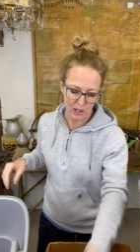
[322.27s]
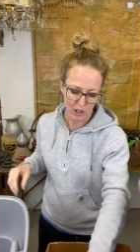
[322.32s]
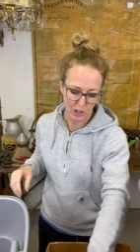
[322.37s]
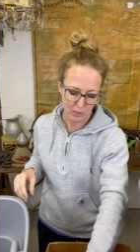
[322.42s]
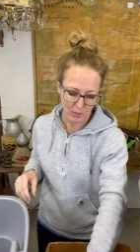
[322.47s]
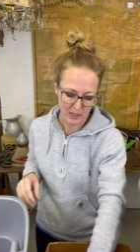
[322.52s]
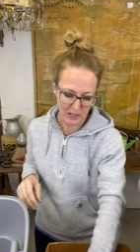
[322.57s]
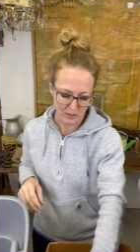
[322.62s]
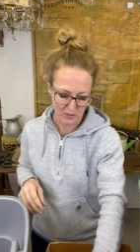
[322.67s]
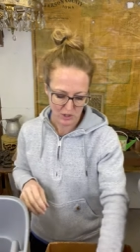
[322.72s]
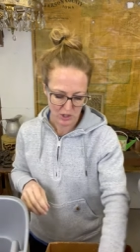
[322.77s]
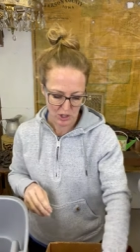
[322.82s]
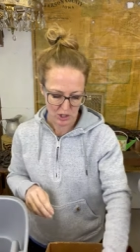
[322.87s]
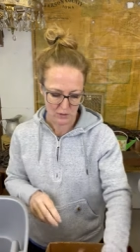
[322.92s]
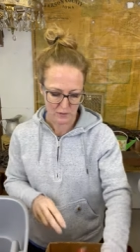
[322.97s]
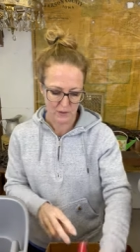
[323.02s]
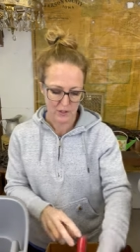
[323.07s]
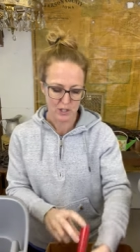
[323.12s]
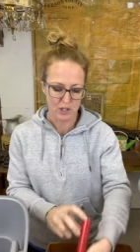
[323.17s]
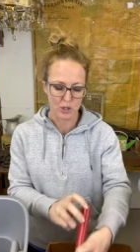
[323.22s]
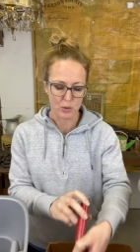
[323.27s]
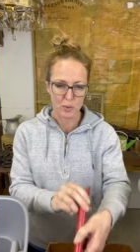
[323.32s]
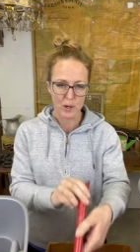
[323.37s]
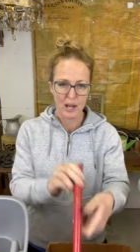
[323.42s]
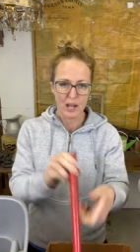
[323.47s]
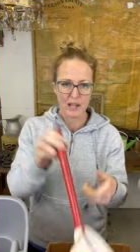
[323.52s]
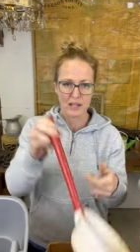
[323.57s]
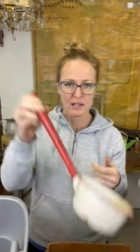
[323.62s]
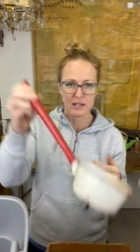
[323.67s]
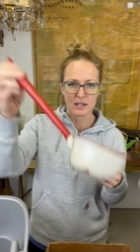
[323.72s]
bit of surface
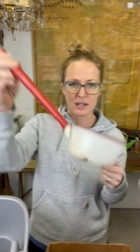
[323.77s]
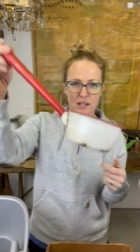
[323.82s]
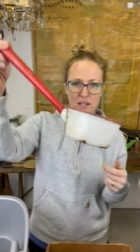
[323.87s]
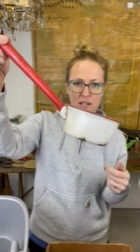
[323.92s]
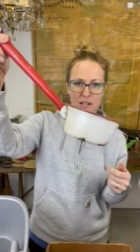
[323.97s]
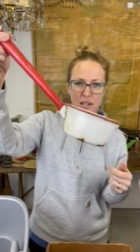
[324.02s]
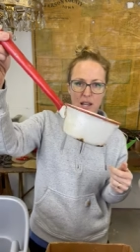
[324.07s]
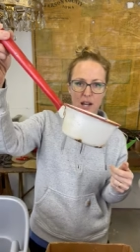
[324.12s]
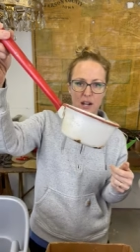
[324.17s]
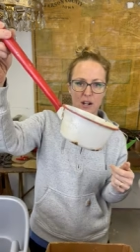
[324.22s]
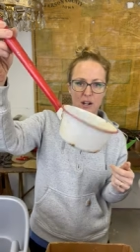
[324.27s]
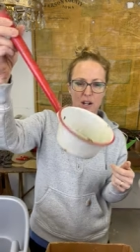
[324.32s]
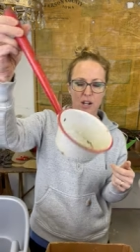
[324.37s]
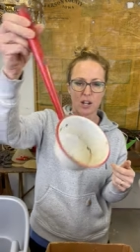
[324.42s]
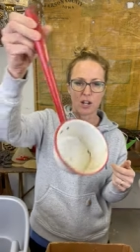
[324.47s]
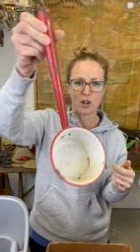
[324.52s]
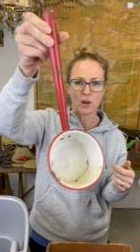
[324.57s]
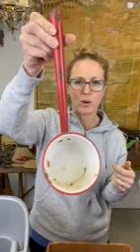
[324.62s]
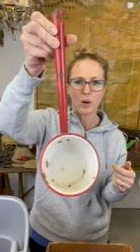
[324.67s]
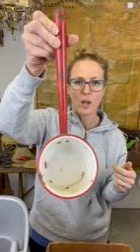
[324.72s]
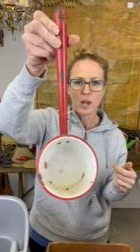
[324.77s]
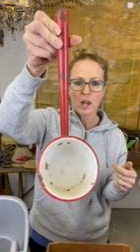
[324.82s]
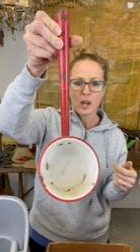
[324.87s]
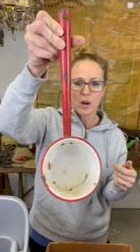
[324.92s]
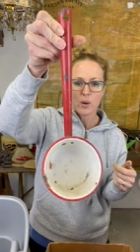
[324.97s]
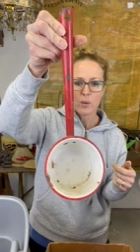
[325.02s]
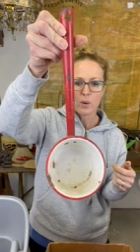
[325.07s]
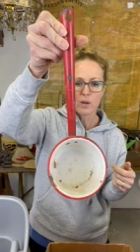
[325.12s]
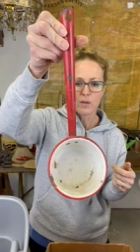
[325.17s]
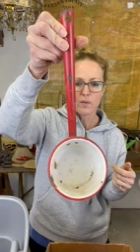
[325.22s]
rust scare you.
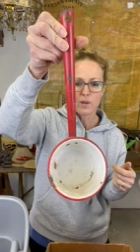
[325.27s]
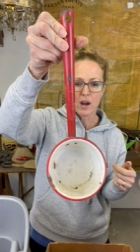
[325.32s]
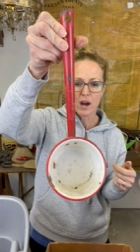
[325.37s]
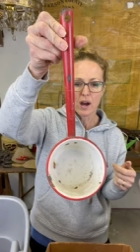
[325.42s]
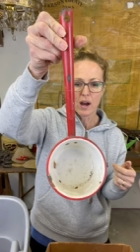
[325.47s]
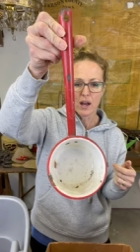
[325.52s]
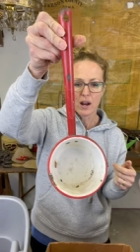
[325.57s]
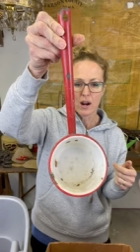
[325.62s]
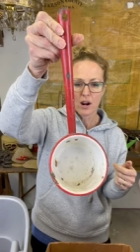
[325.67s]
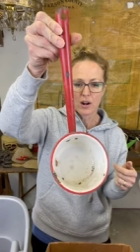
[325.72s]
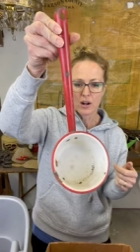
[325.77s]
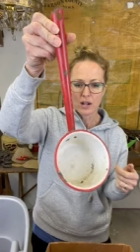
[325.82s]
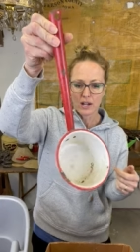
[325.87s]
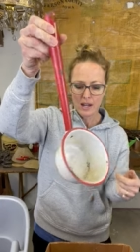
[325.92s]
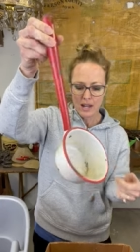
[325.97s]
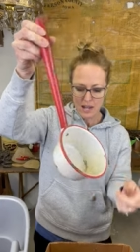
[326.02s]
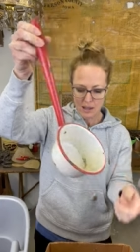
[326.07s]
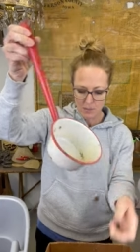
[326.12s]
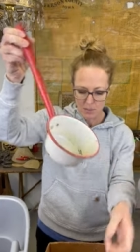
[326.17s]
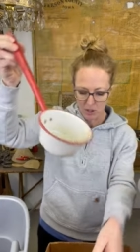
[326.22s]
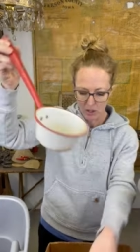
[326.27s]
We've got our enamel